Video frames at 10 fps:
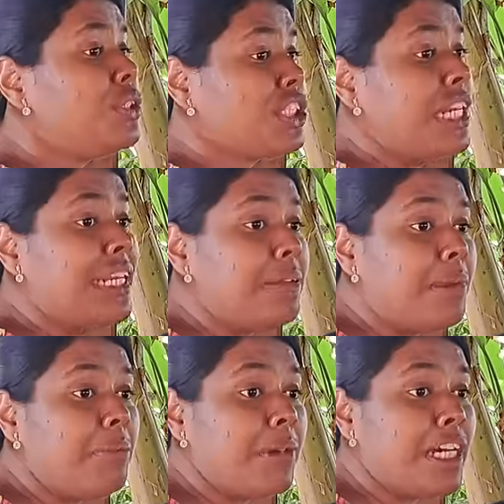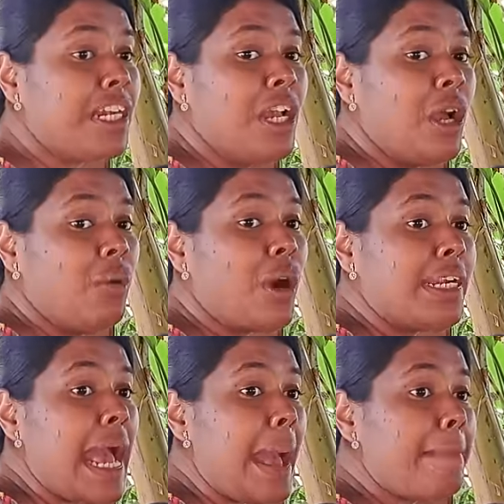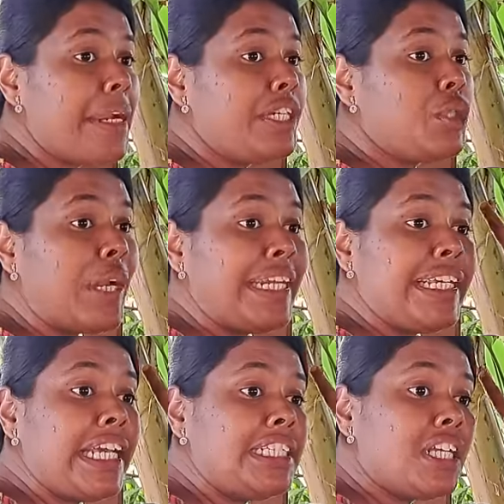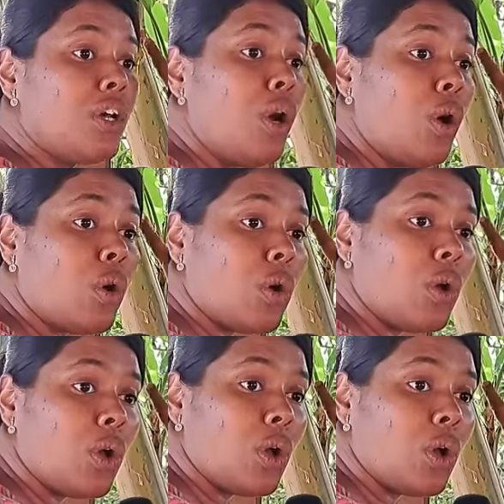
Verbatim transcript: still remember what happened 20 years ago.